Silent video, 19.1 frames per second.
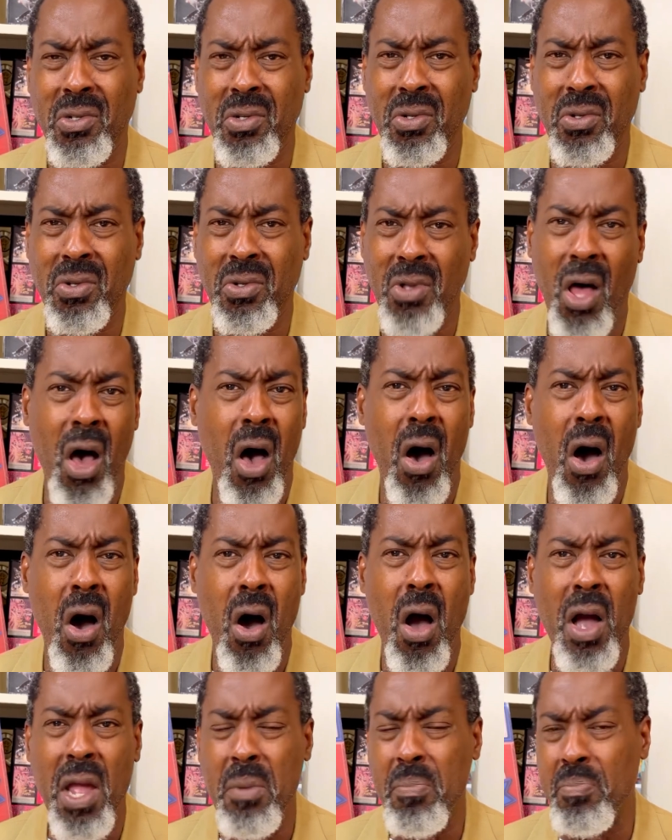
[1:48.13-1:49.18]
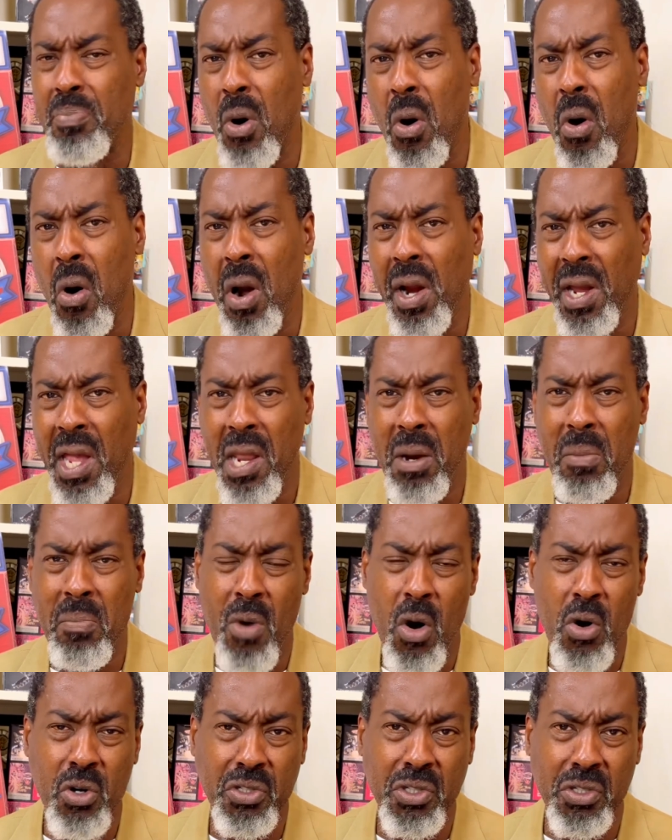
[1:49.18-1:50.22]
long and boring and
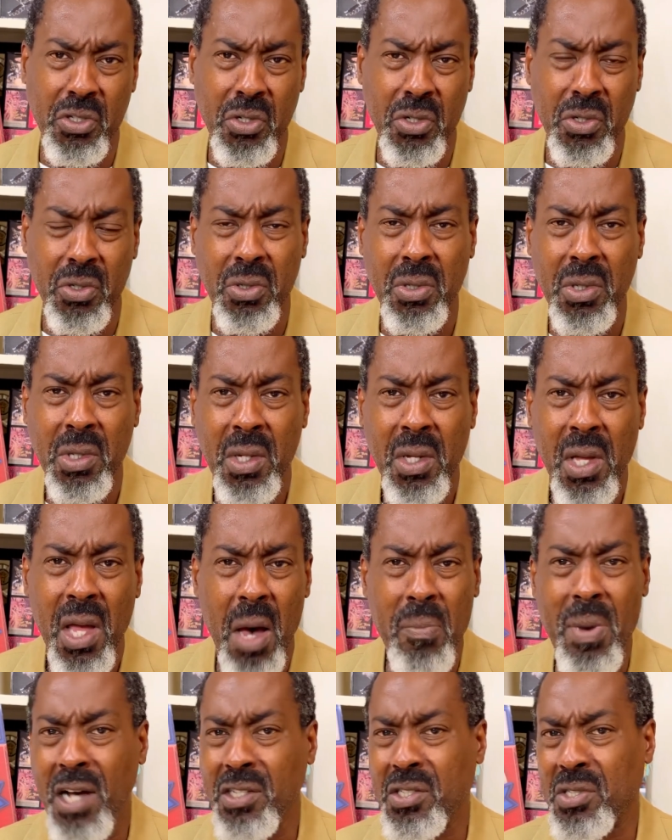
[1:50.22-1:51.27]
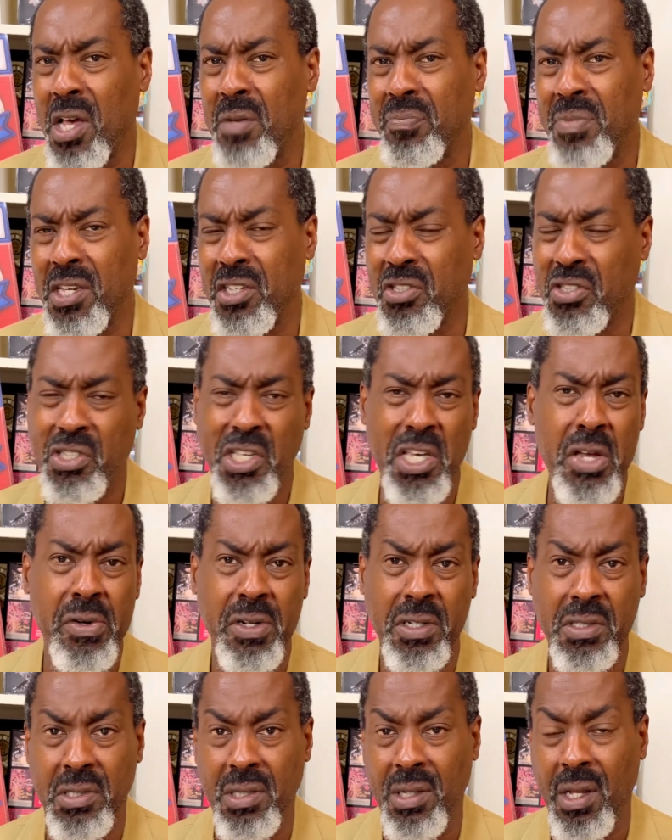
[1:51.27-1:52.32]
emotional about something
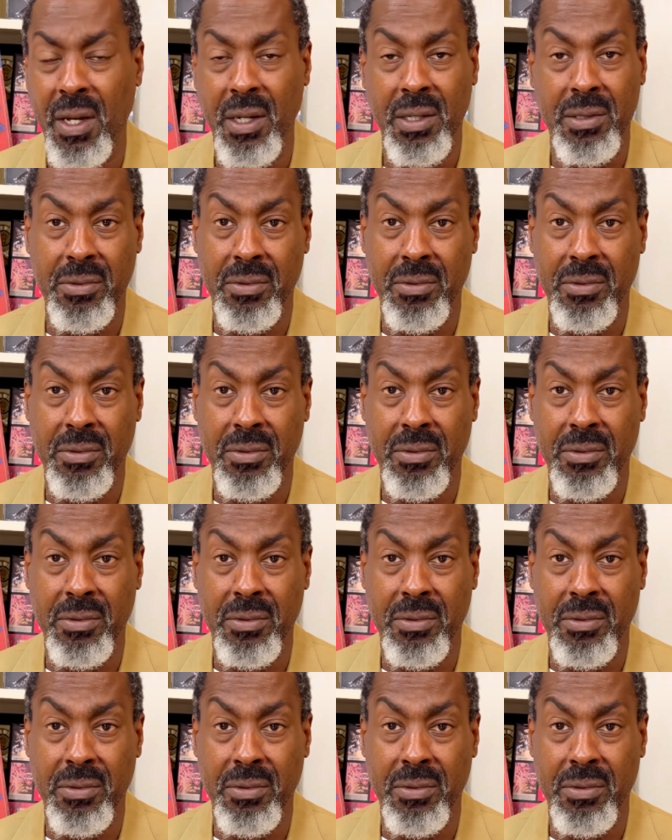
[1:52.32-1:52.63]
serious like